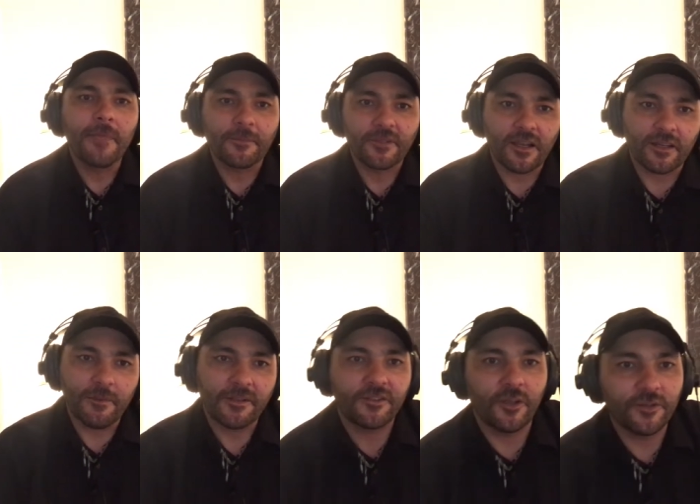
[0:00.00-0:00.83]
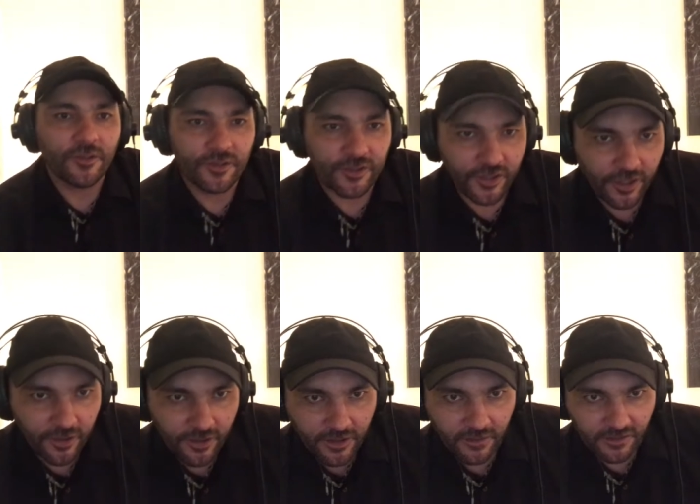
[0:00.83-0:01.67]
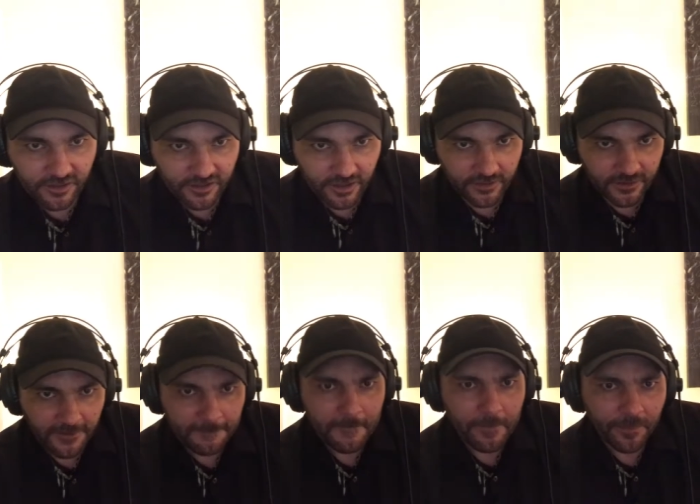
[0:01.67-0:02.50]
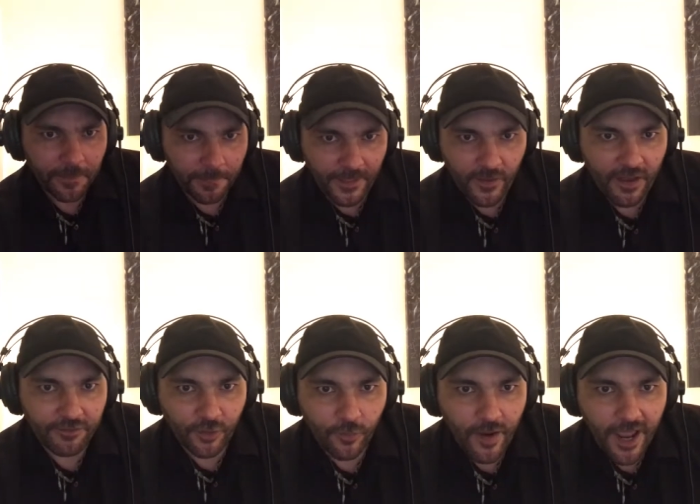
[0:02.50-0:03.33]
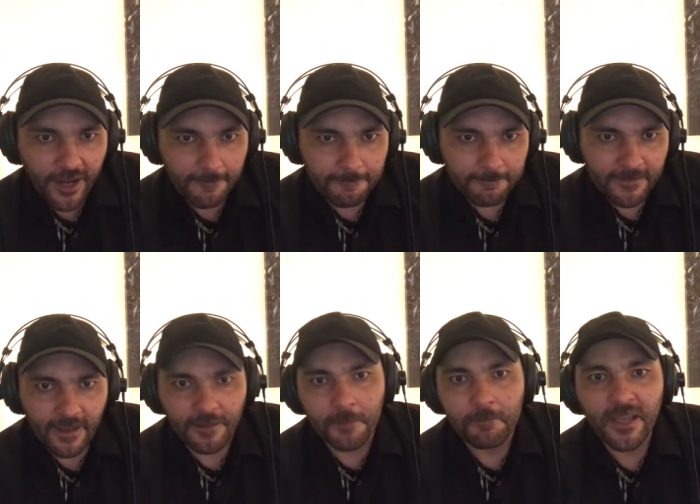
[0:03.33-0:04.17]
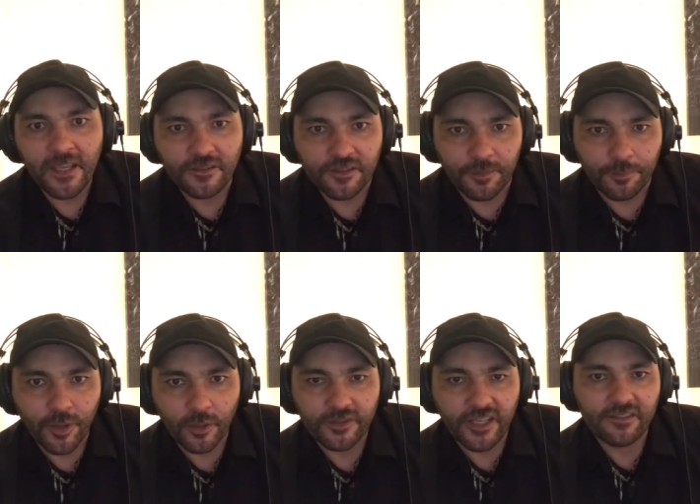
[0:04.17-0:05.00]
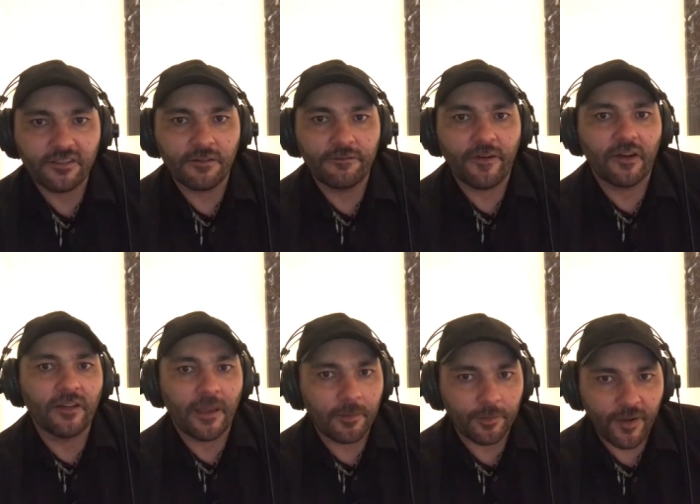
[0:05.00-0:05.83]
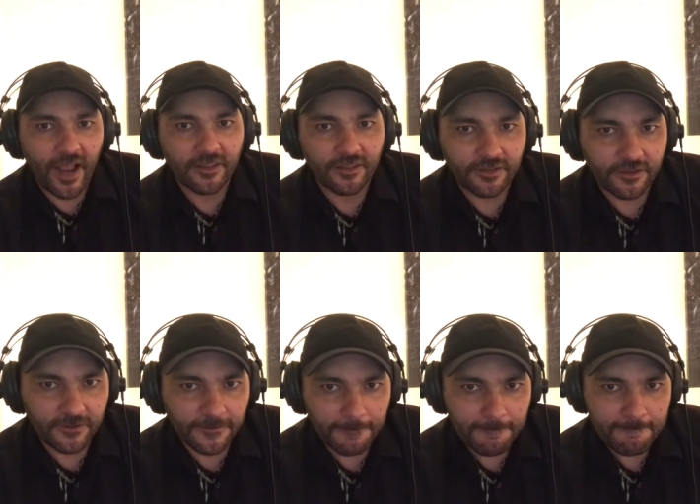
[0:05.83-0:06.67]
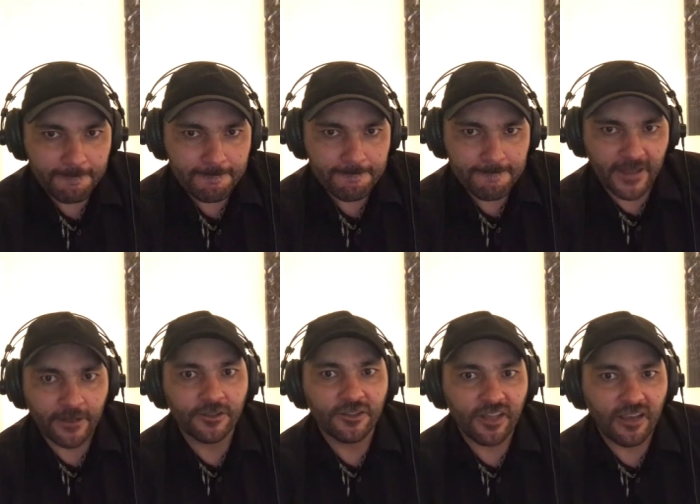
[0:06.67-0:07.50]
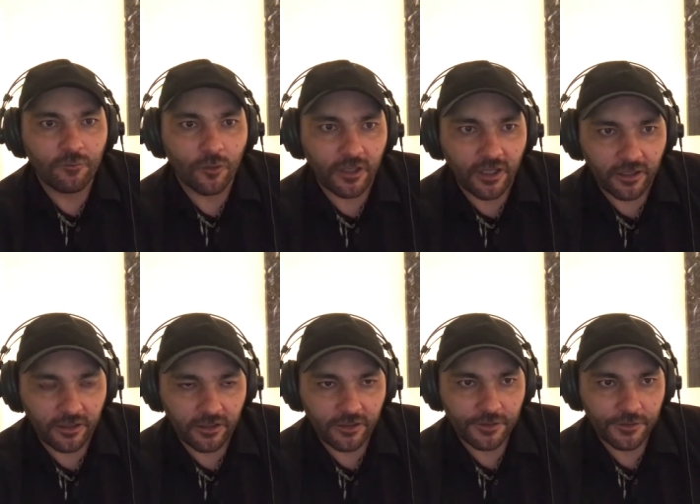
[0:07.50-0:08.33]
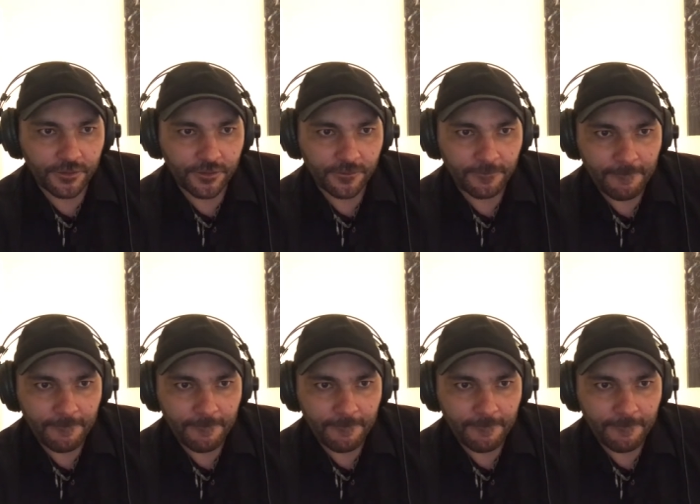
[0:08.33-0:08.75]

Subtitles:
I'm talking about Social Security in the sense that you have the right and the means to protest unfair labor practices and unsafe working conditions.